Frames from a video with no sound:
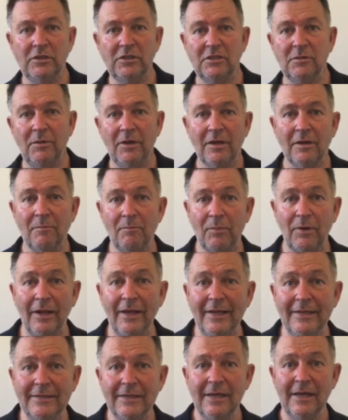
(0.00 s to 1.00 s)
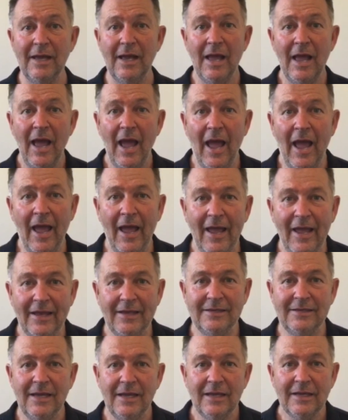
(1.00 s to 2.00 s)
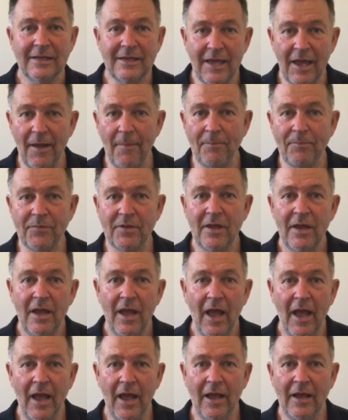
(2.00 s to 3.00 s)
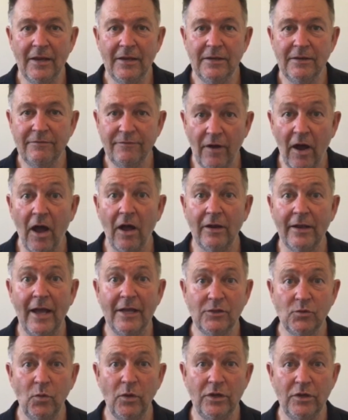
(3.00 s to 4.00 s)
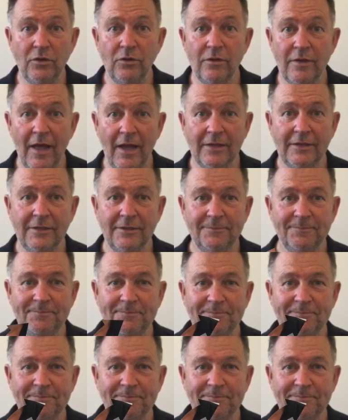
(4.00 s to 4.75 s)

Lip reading: needs to be complete and kept and filed as we do that.